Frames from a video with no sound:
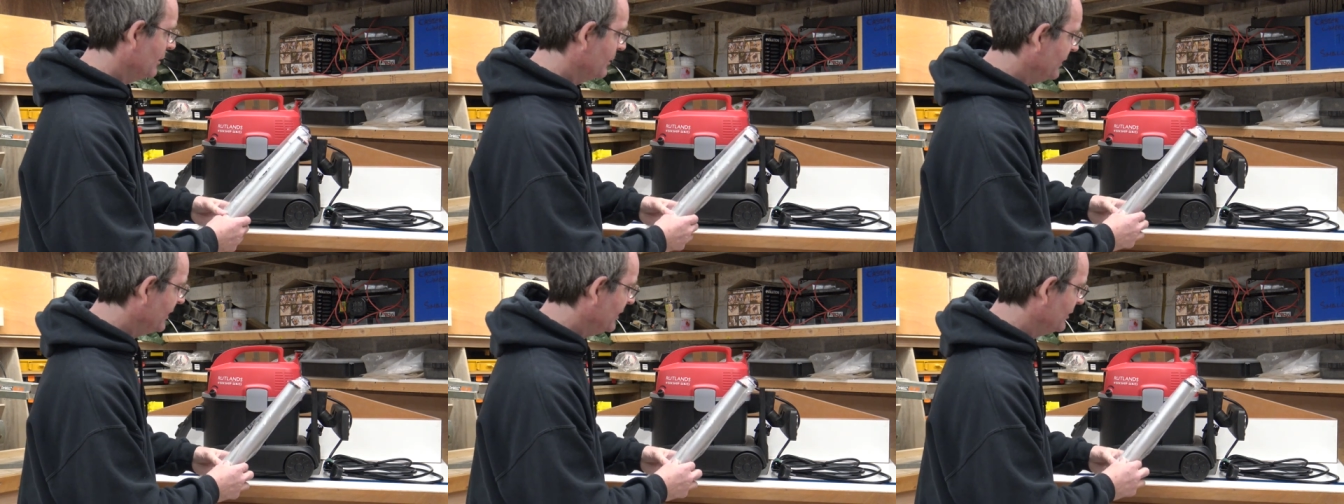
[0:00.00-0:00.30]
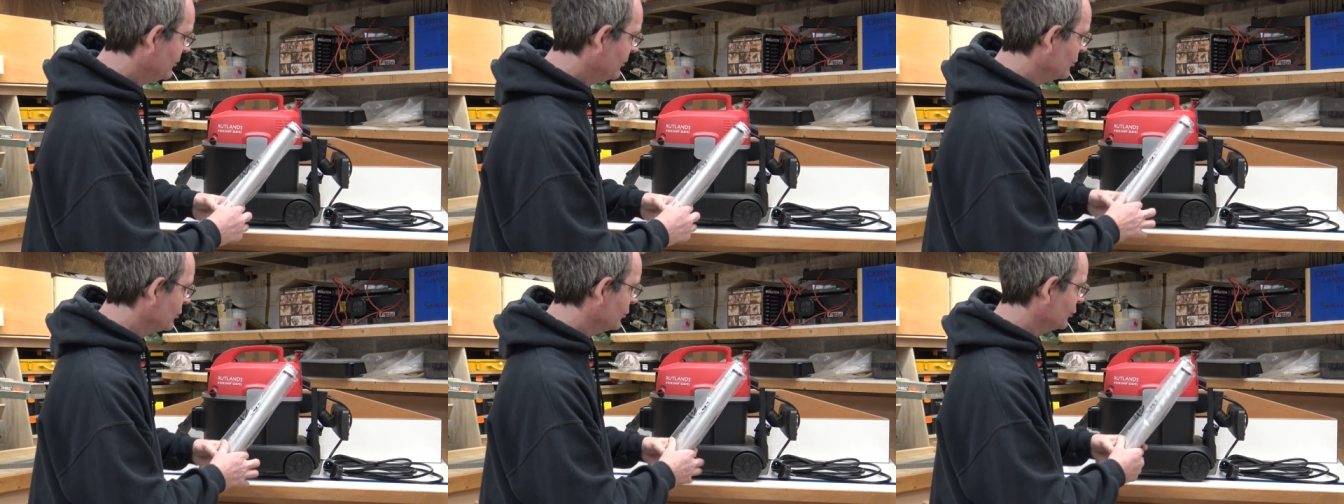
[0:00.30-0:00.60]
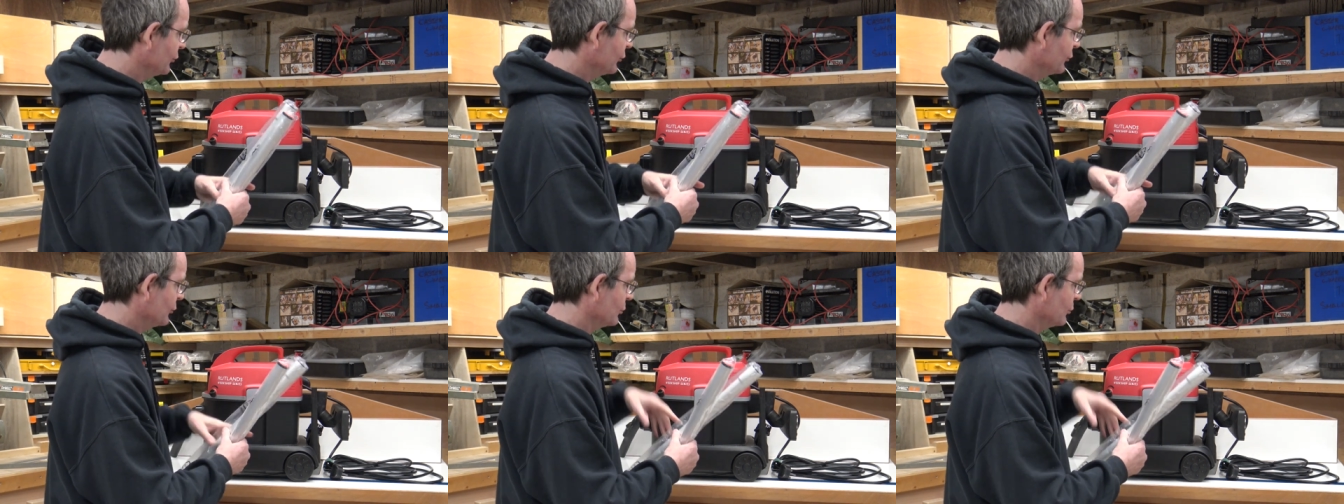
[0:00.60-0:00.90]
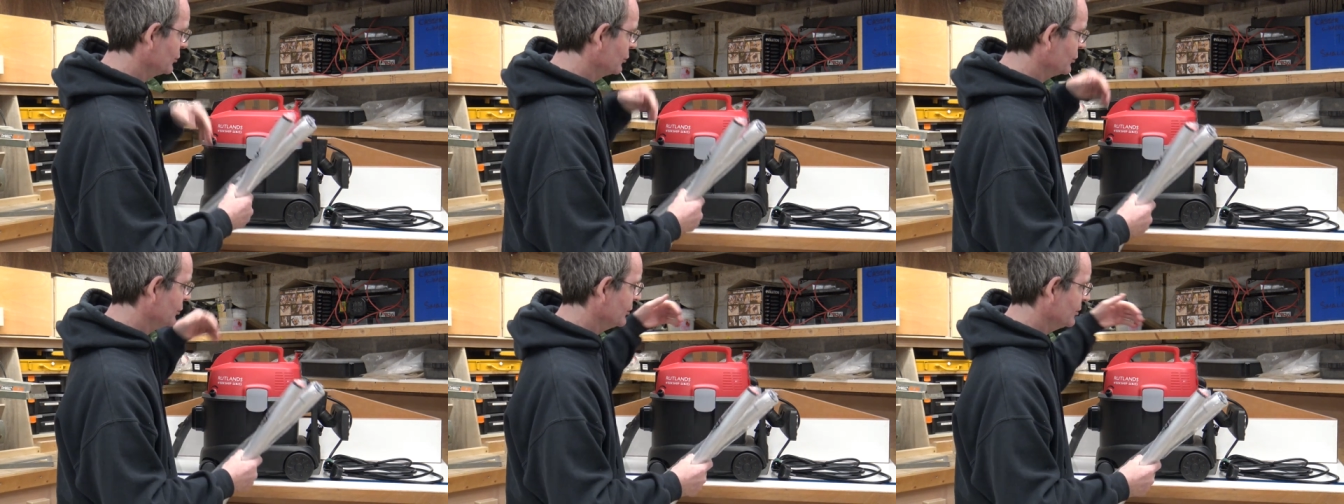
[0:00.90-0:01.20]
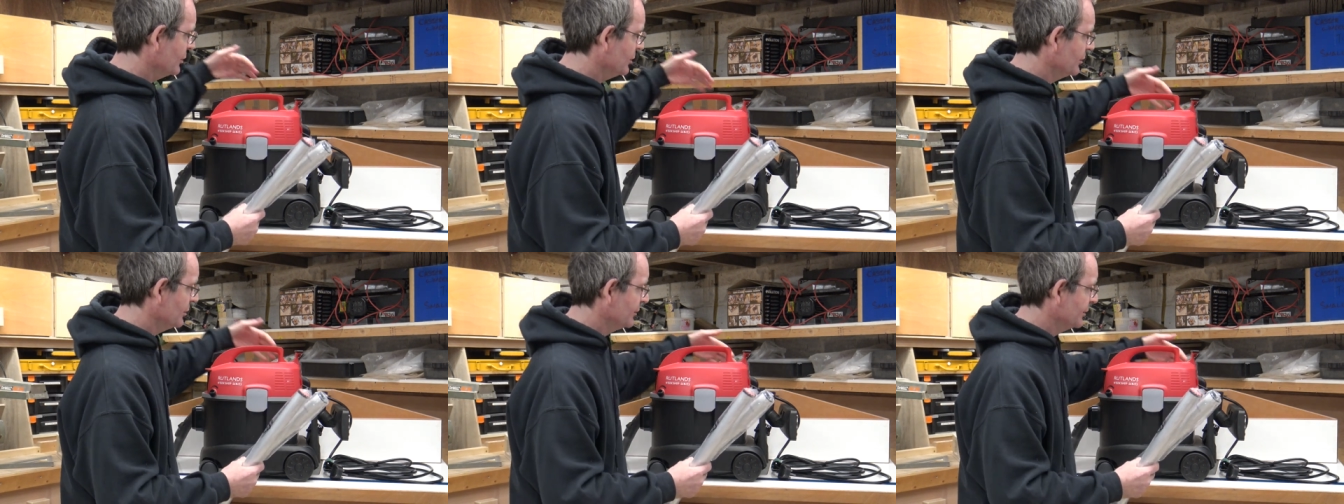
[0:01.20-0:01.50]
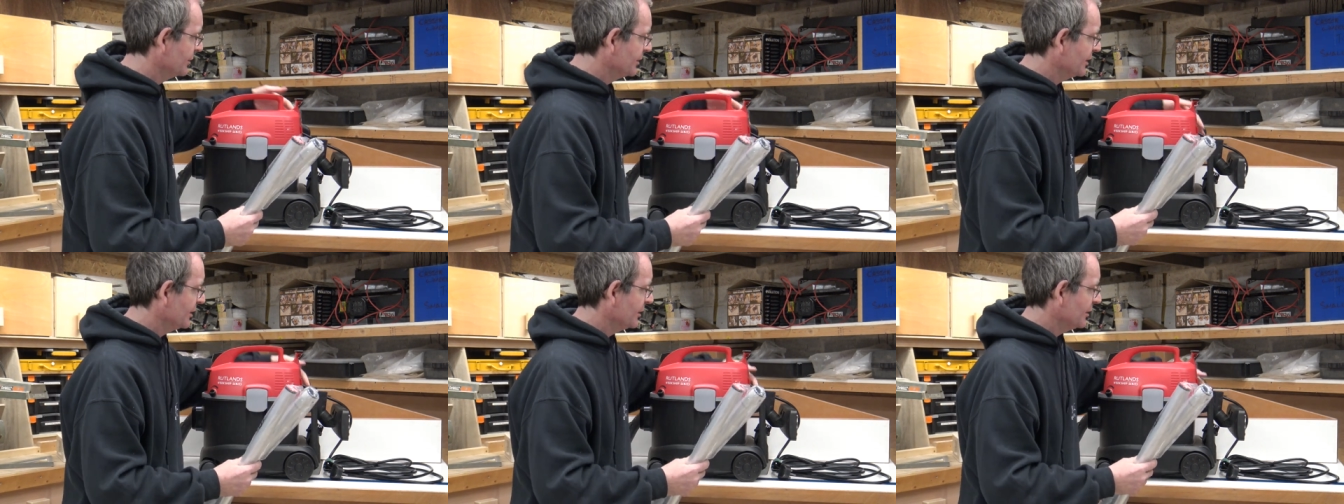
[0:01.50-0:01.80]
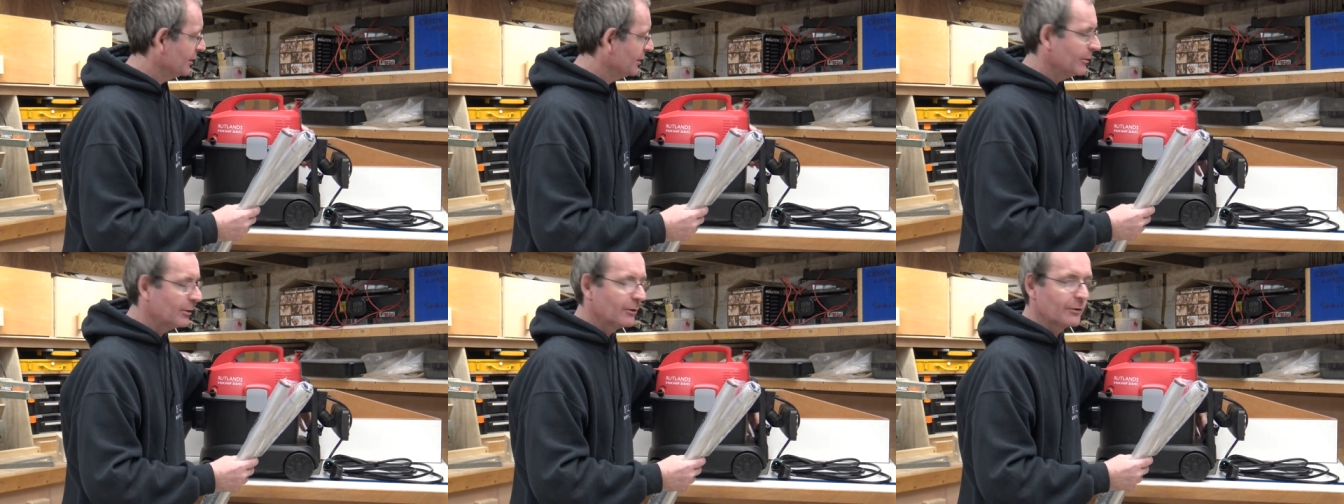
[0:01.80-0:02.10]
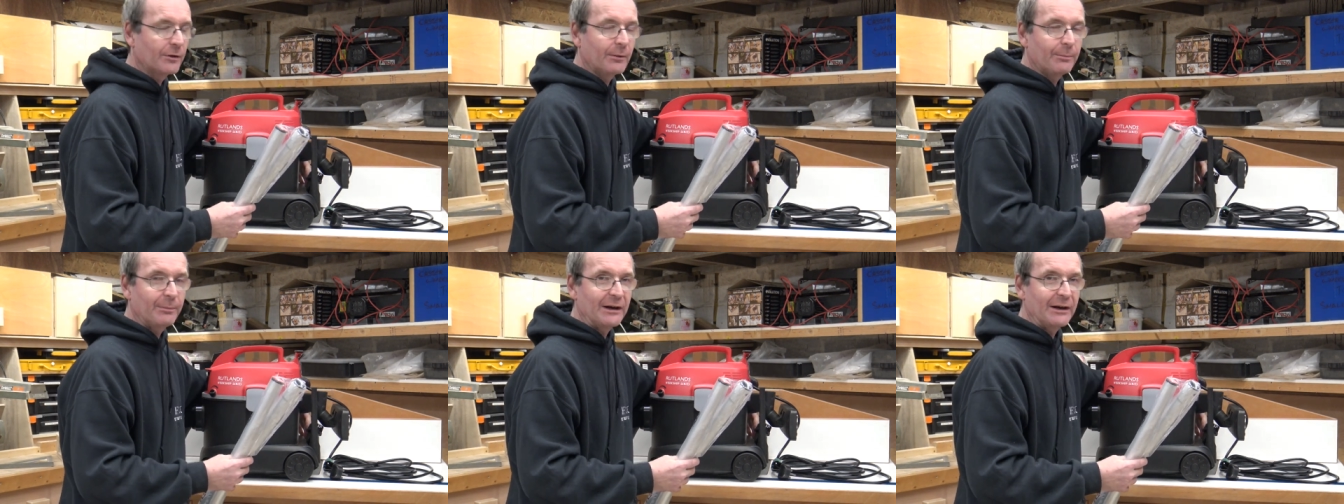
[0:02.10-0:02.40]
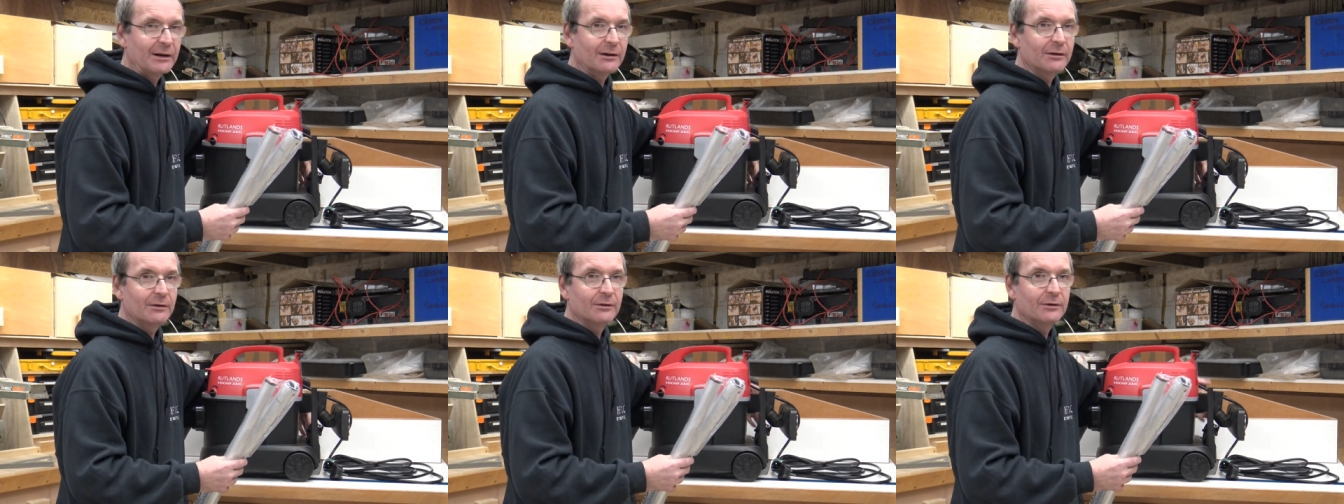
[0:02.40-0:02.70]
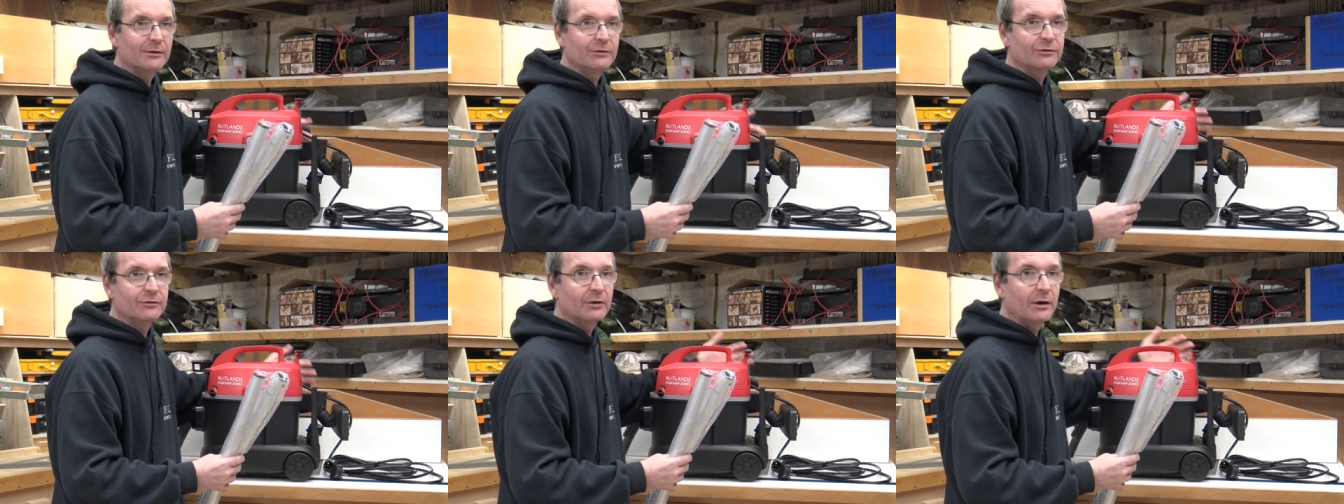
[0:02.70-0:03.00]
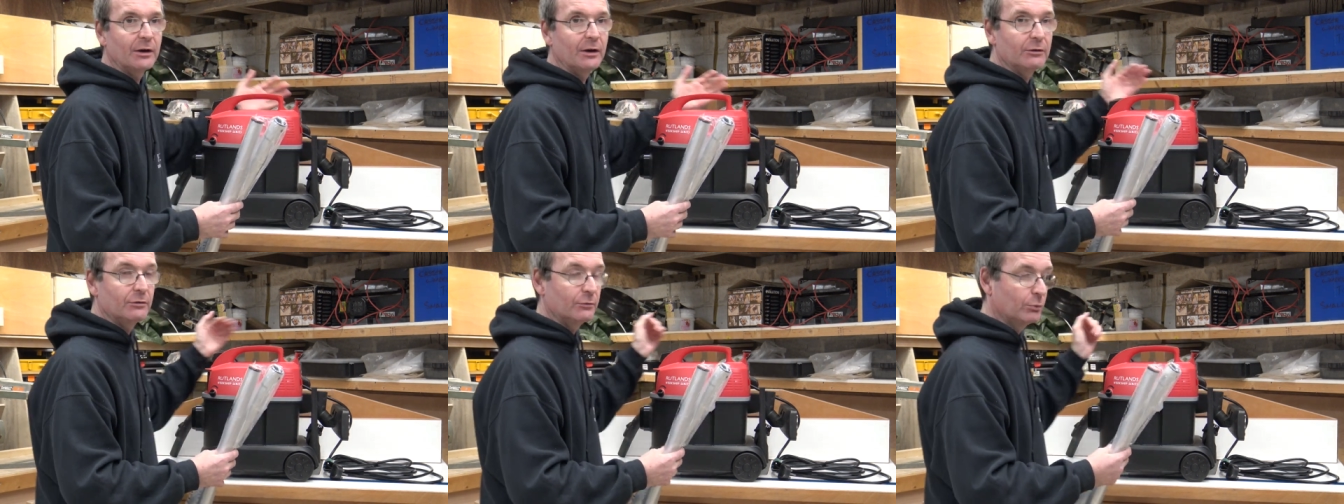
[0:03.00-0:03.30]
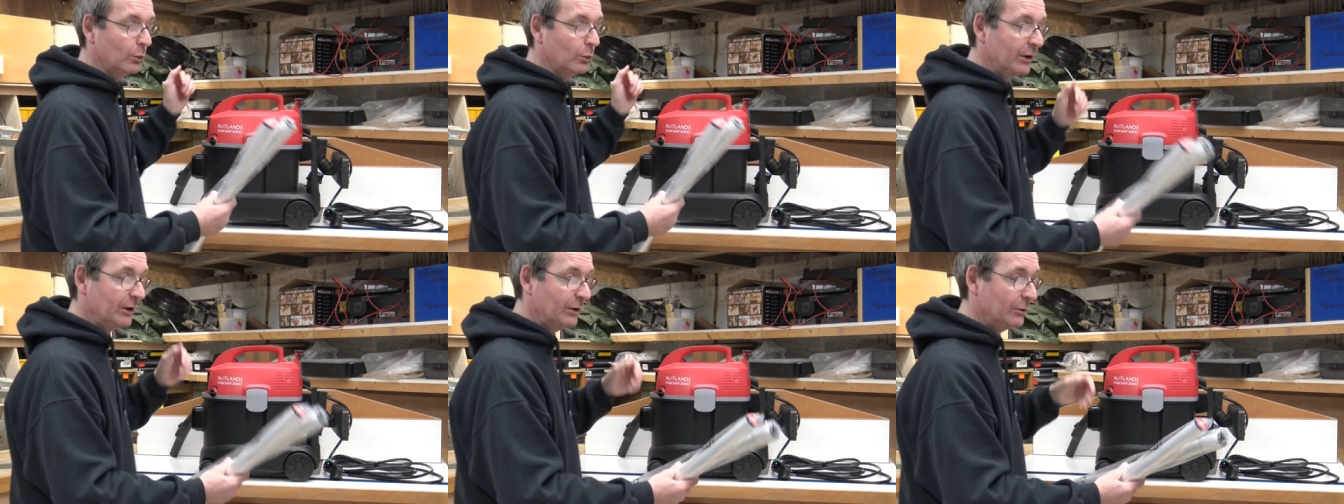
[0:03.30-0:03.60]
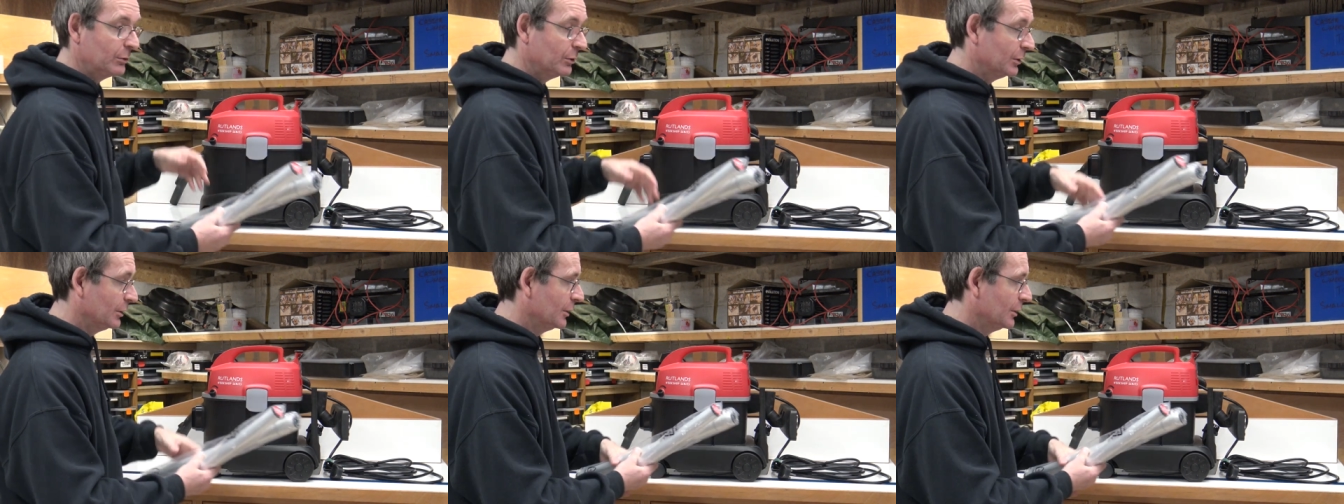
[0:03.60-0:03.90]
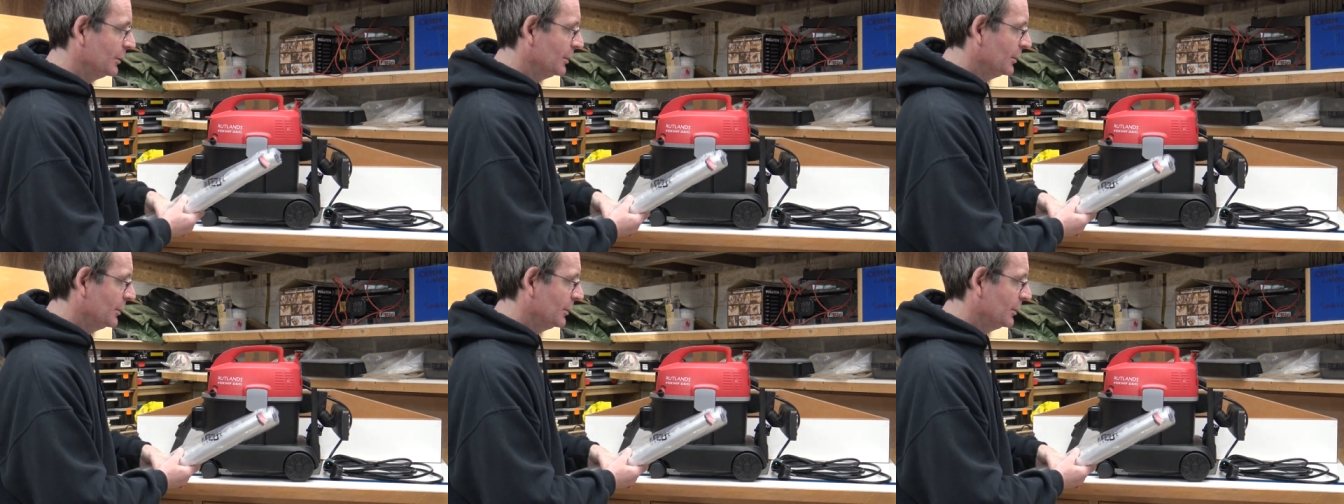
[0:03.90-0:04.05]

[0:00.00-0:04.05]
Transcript: They are all stored on the on the back of this as well.